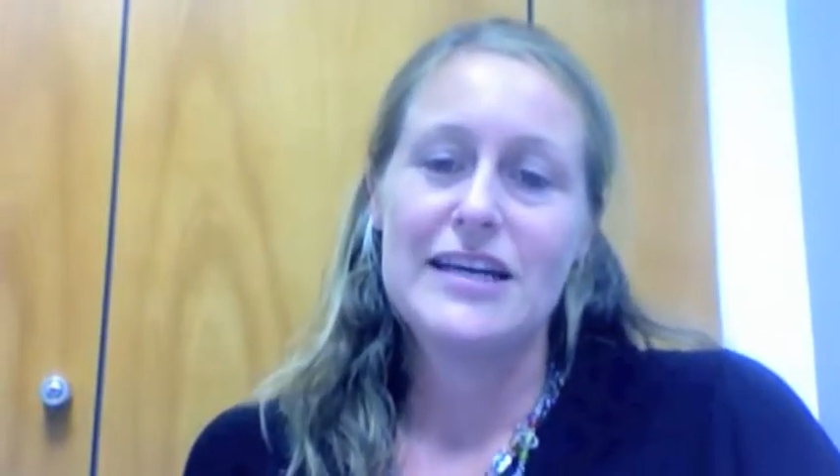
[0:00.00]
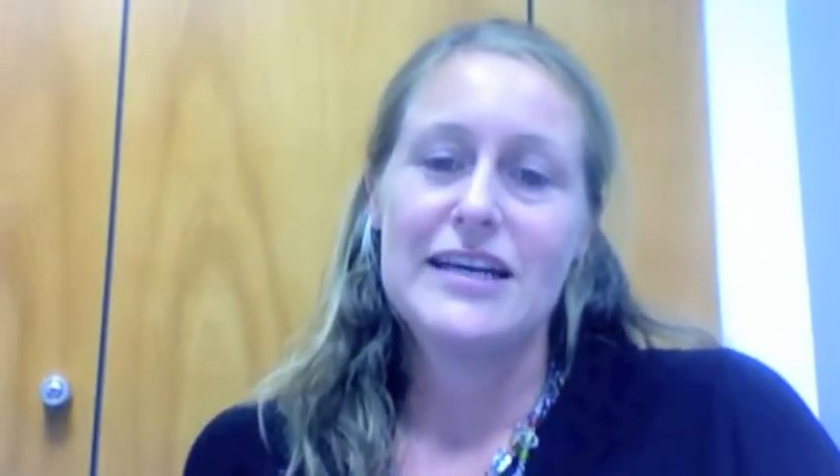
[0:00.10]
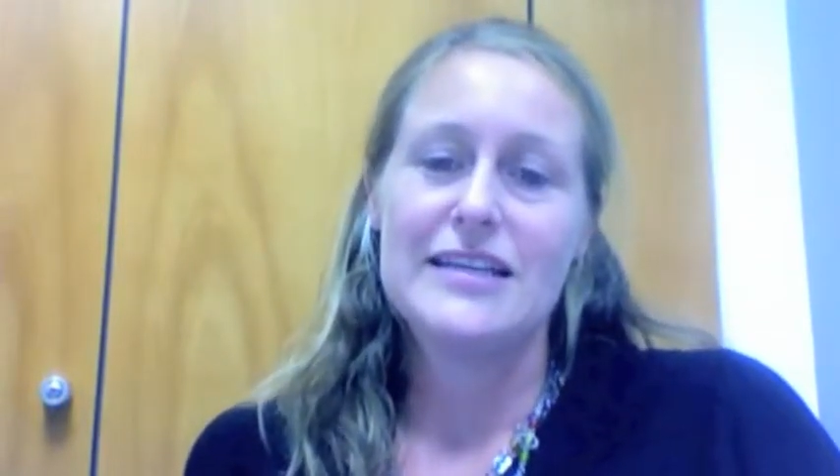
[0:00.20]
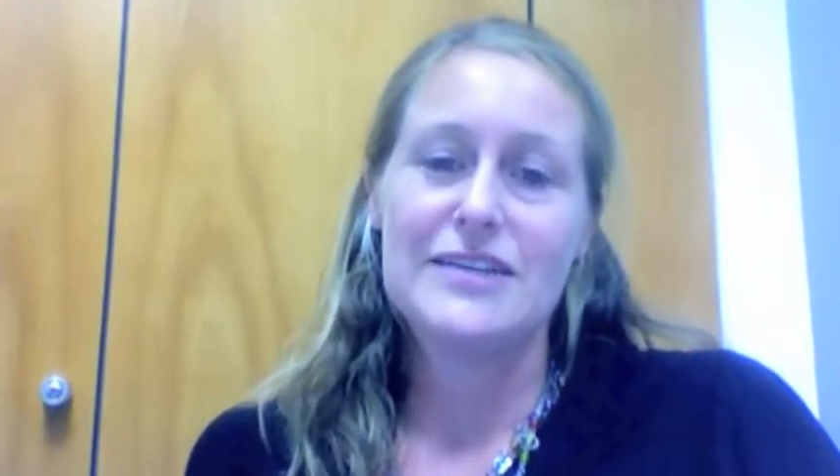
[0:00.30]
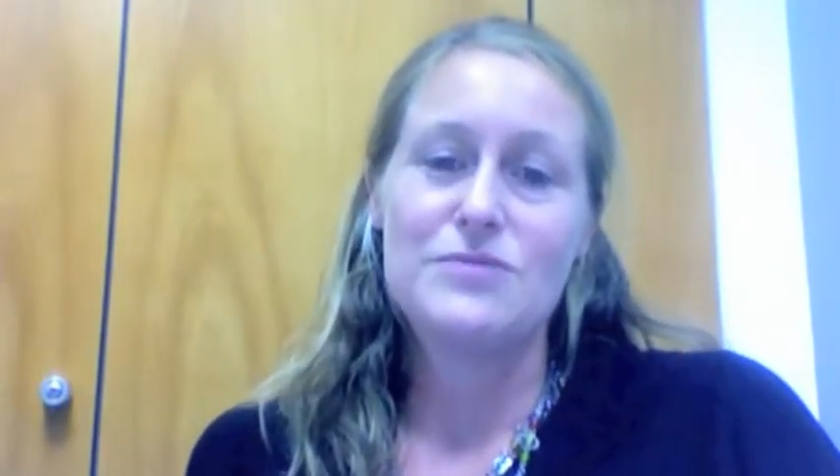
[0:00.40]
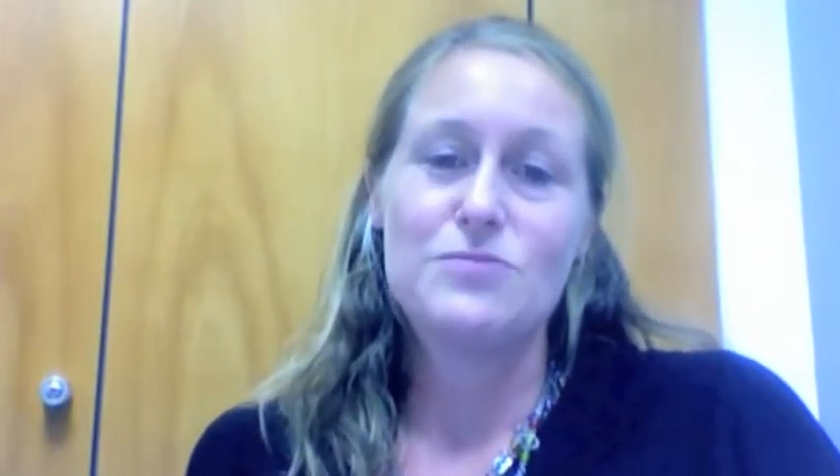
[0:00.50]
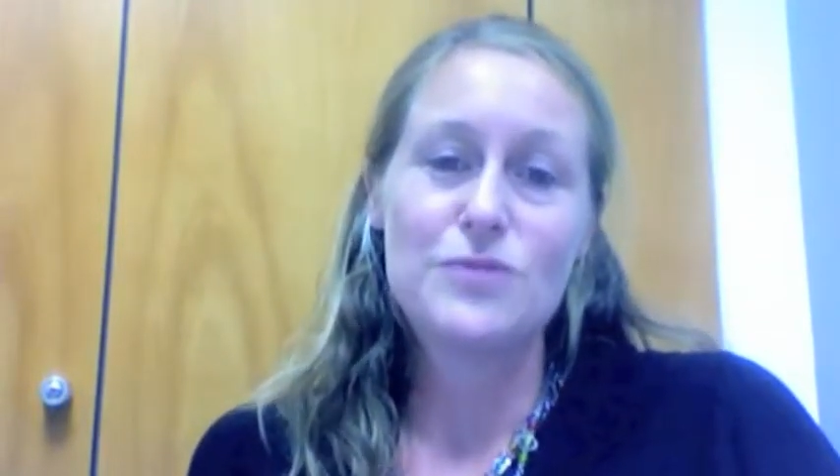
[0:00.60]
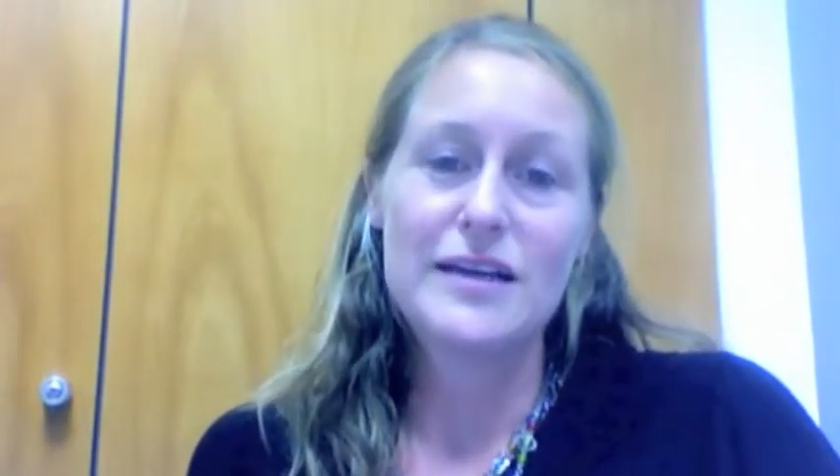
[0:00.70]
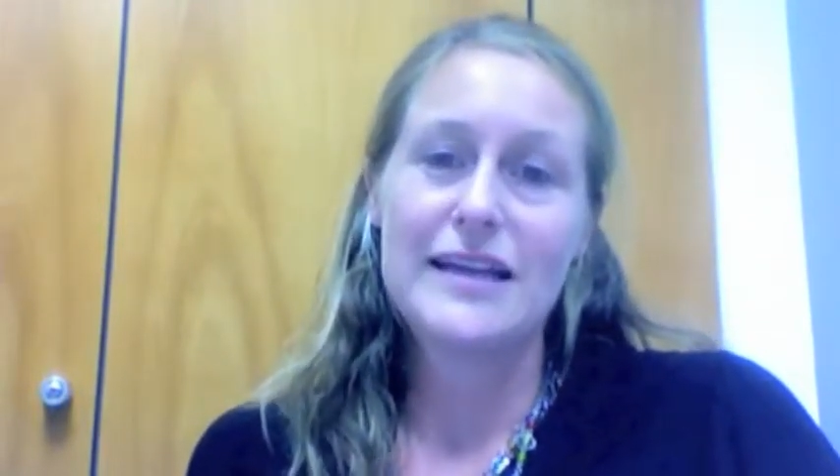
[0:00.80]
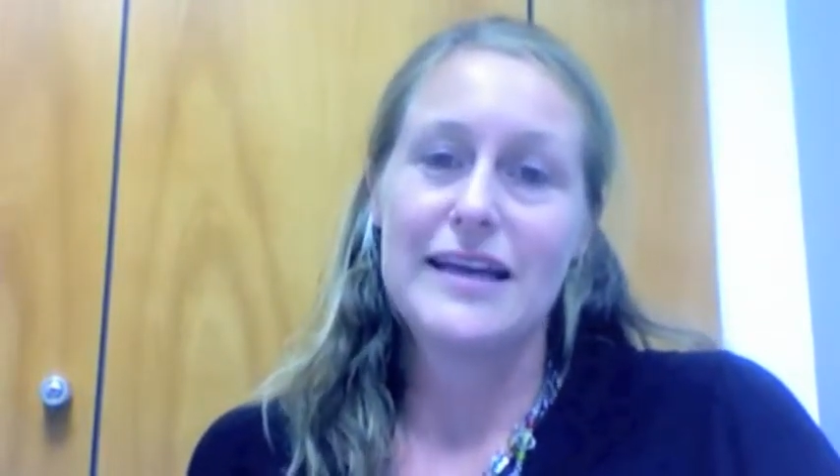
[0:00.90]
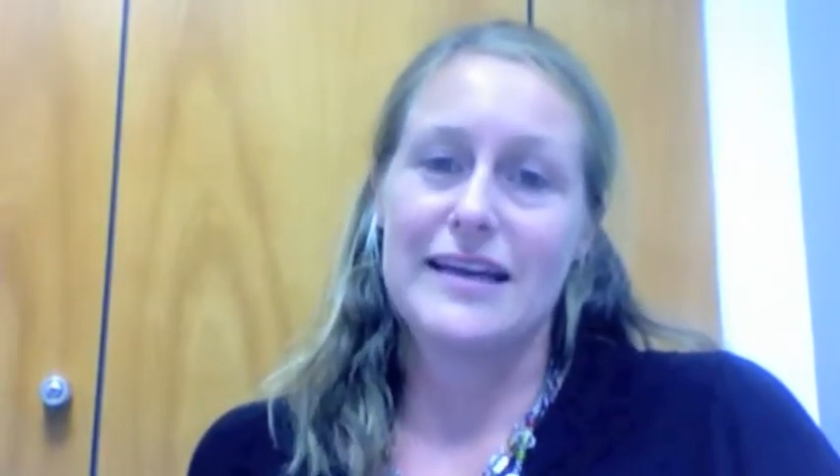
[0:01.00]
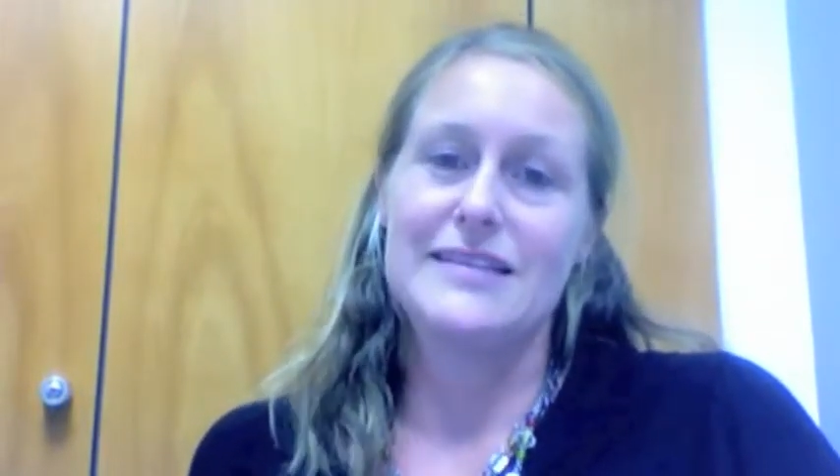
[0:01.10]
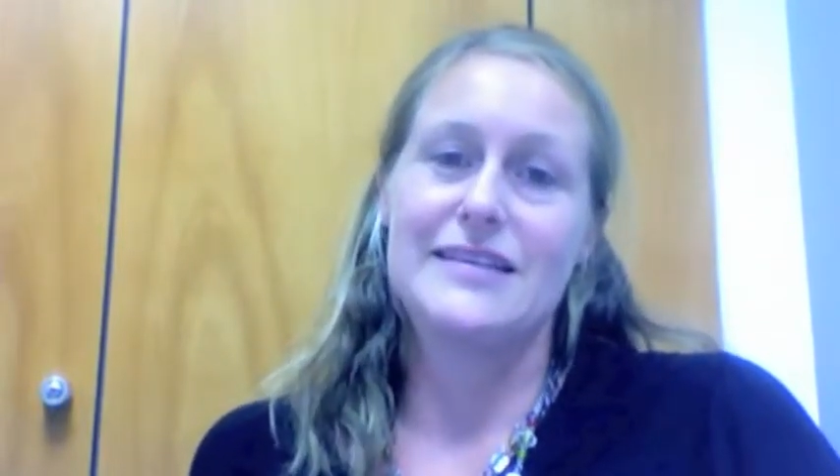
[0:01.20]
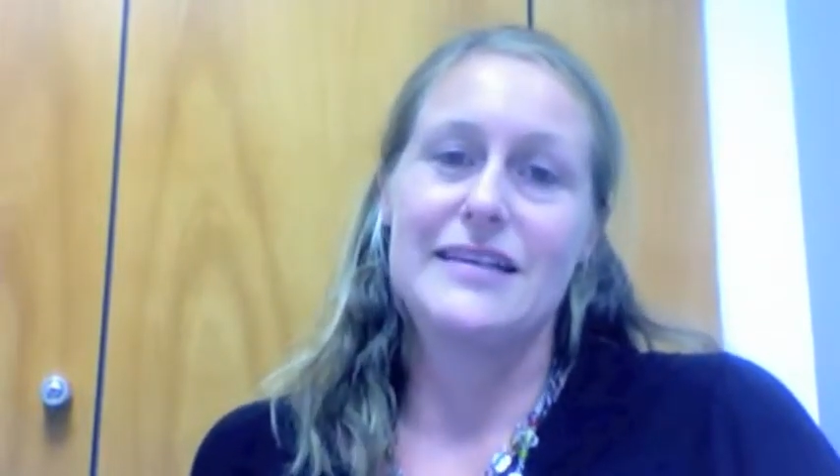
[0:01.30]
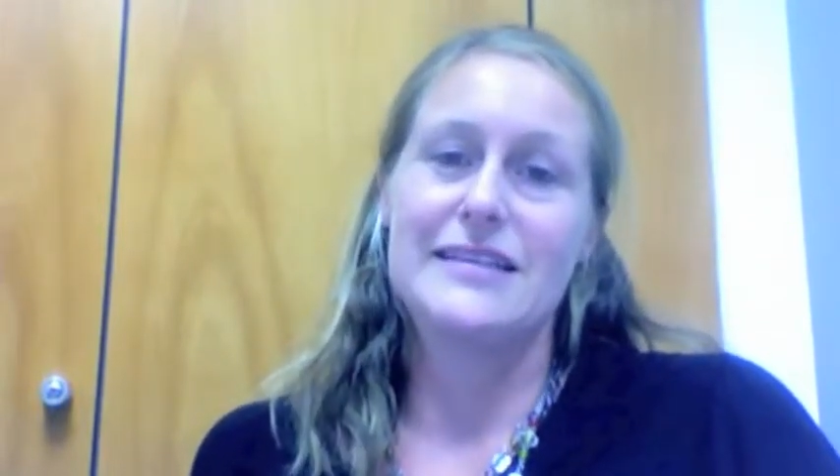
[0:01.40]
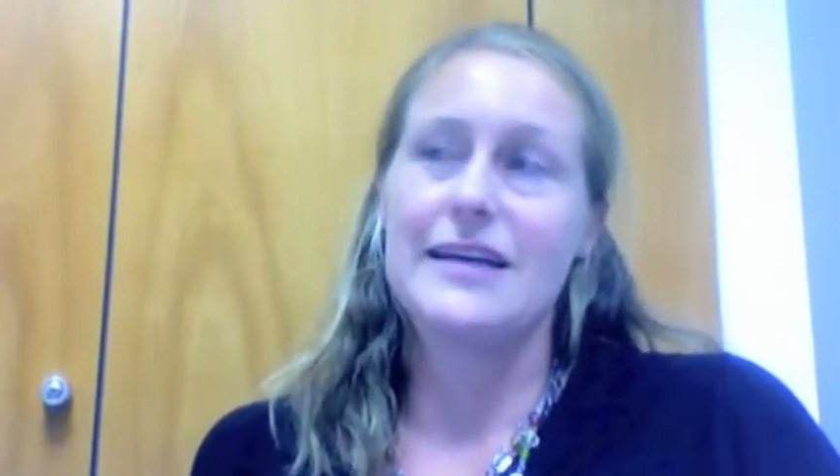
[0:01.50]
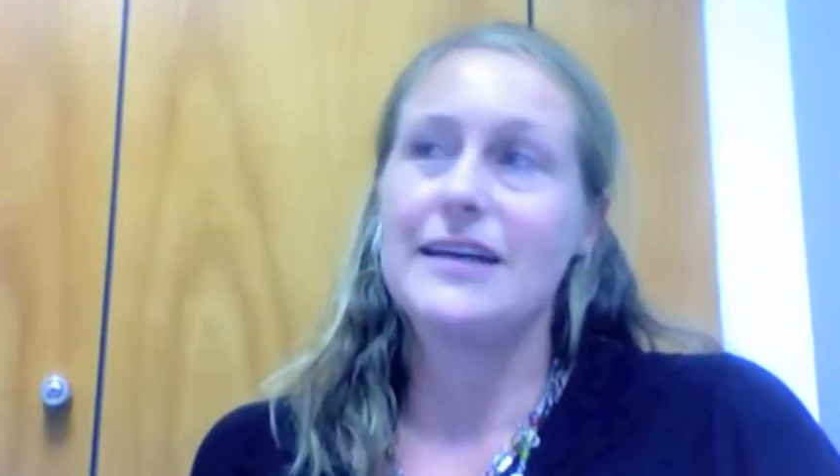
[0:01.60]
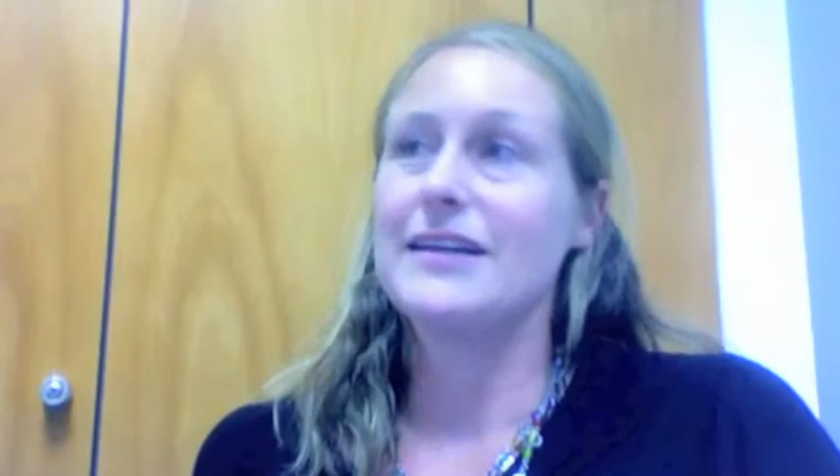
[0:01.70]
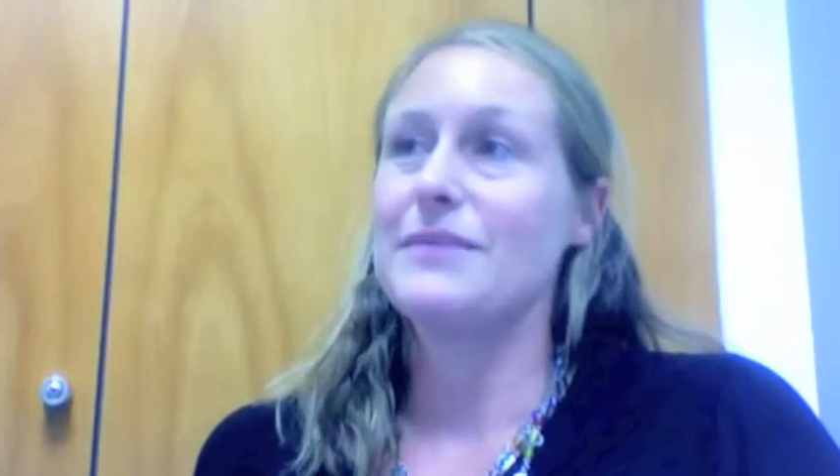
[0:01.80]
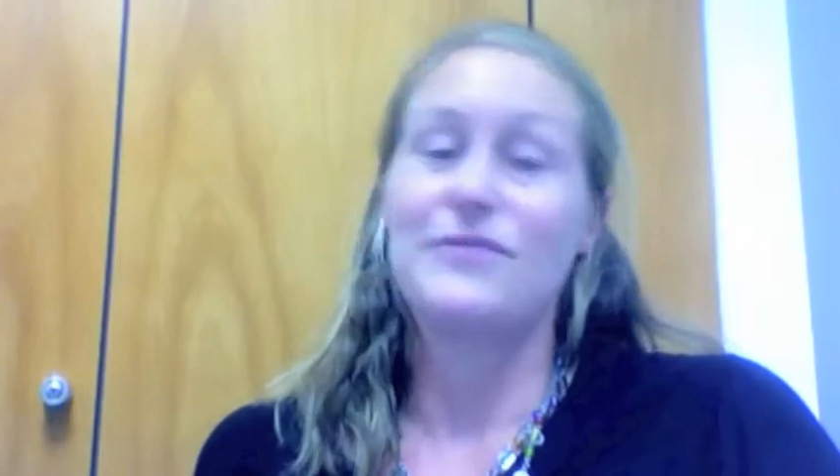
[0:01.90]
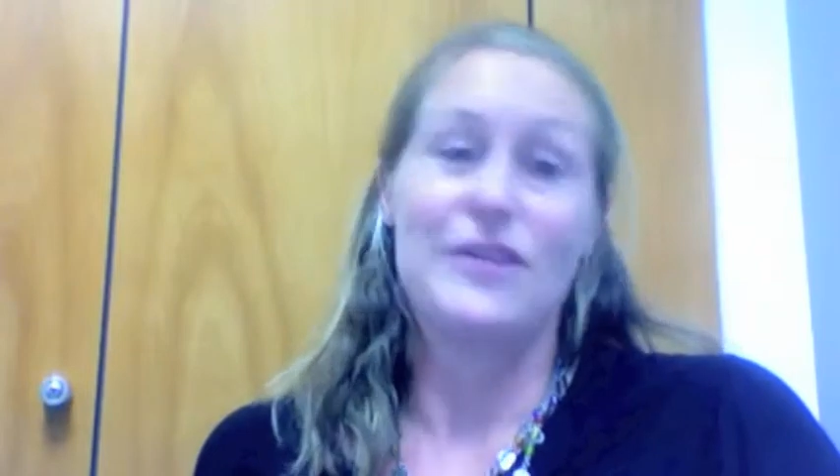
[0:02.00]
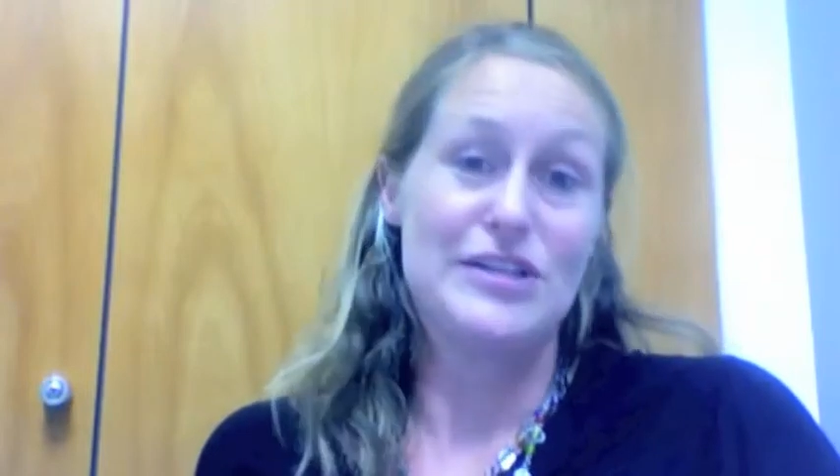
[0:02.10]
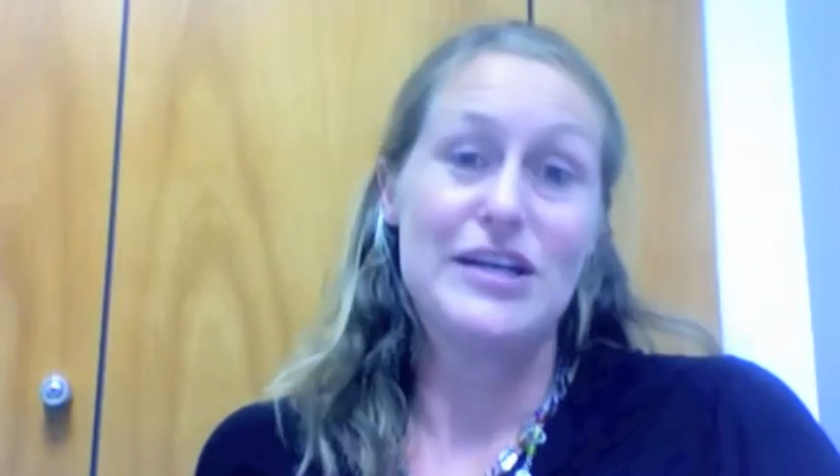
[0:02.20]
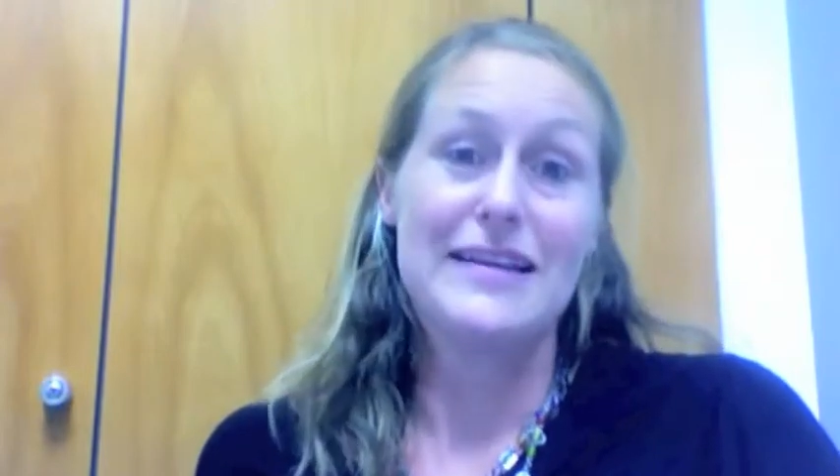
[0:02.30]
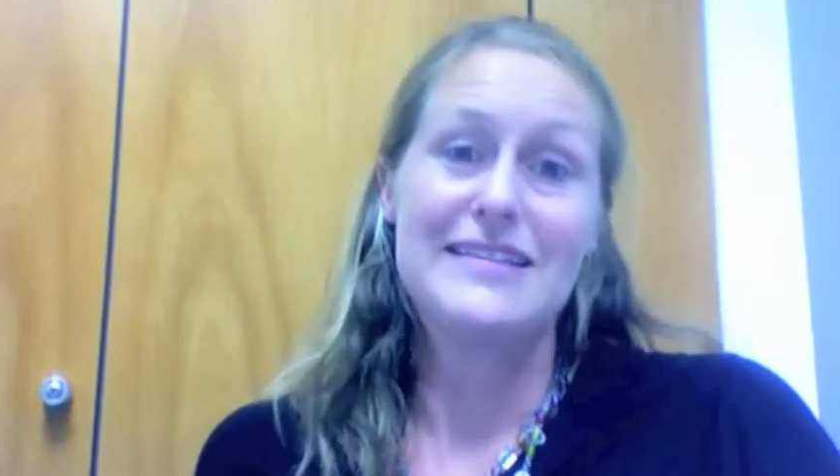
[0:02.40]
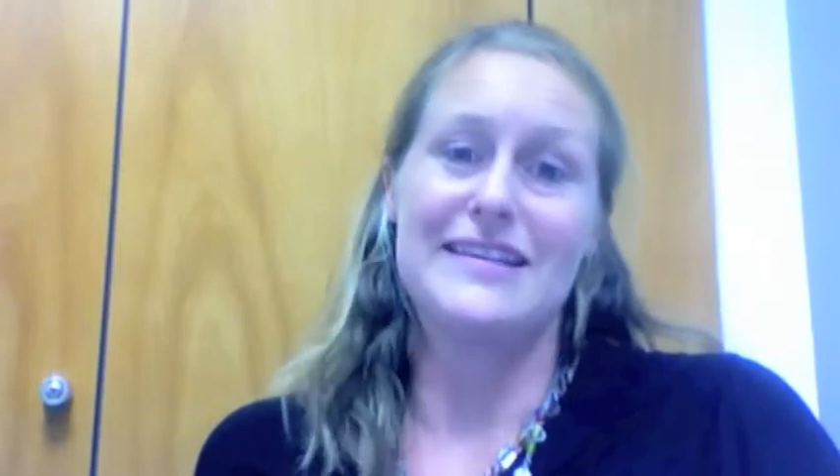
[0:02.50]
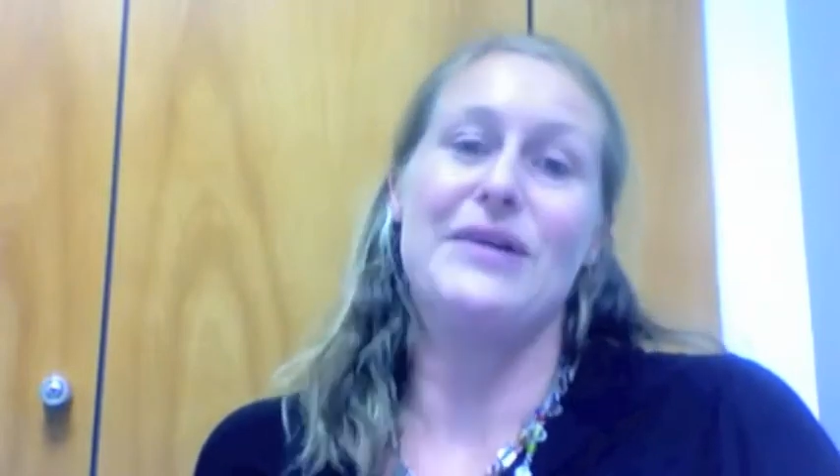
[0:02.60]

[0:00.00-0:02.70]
It sounds really exciting and I'm very jealous